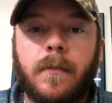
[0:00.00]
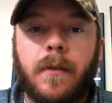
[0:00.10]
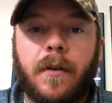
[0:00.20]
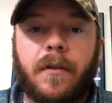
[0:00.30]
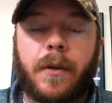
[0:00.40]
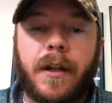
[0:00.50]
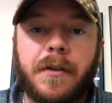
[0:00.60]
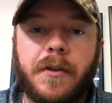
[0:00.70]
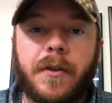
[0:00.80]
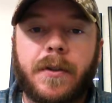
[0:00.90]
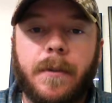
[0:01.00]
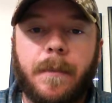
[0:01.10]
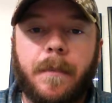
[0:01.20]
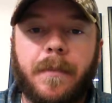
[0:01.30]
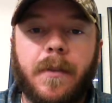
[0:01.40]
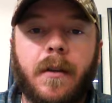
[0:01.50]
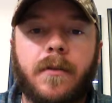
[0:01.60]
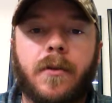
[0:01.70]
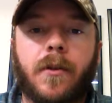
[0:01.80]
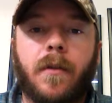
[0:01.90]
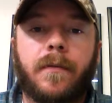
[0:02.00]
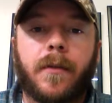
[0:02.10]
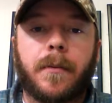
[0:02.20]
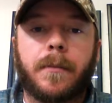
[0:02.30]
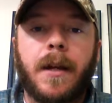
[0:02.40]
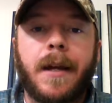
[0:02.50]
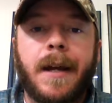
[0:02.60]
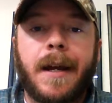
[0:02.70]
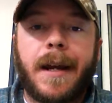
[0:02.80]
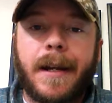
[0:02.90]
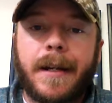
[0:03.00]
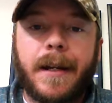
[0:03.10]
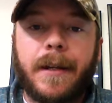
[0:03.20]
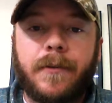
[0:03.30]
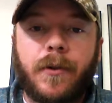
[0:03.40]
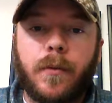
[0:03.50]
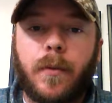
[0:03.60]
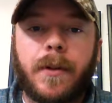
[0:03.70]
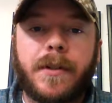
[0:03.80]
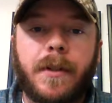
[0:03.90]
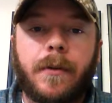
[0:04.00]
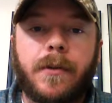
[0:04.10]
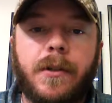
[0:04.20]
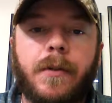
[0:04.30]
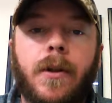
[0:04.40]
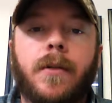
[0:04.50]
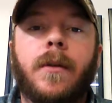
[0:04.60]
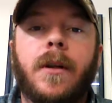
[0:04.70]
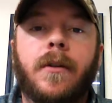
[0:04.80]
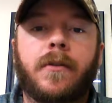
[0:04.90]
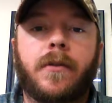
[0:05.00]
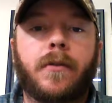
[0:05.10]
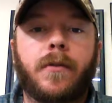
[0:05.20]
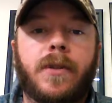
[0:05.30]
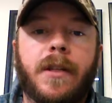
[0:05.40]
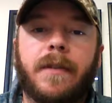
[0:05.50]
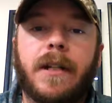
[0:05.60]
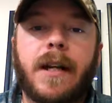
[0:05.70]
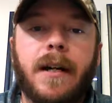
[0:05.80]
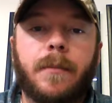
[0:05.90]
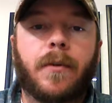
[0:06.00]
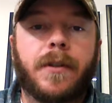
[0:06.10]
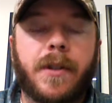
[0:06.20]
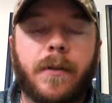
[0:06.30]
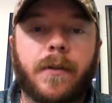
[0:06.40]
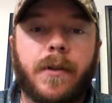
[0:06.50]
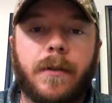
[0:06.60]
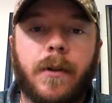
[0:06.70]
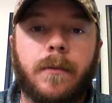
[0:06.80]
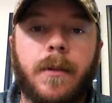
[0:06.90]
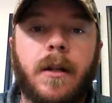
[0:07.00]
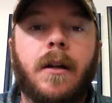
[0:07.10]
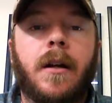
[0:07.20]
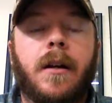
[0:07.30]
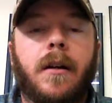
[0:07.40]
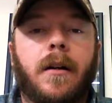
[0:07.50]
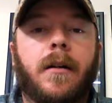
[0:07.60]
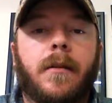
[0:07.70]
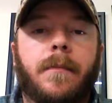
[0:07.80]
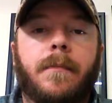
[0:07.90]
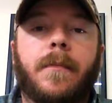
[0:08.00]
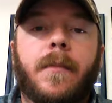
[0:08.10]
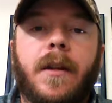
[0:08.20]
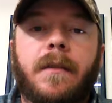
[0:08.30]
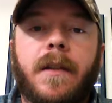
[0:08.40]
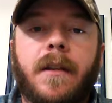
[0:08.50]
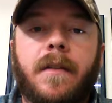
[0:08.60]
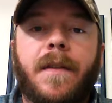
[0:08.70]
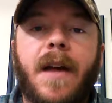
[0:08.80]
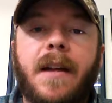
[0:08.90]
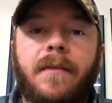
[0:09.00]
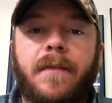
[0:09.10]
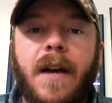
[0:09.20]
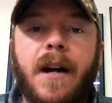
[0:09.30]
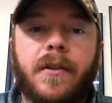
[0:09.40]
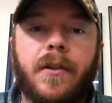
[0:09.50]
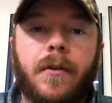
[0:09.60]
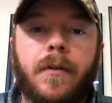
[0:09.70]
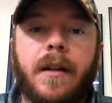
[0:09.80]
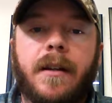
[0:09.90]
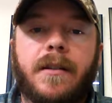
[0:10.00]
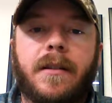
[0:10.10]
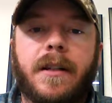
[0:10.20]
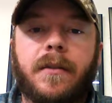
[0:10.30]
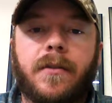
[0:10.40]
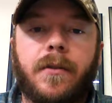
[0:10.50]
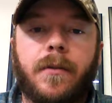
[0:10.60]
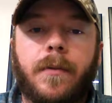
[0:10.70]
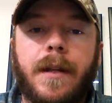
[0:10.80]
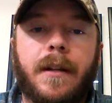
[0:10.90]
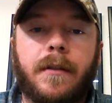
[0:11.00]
3 inches. So go from 82.00 to 79.00. And then that value that is linked to that,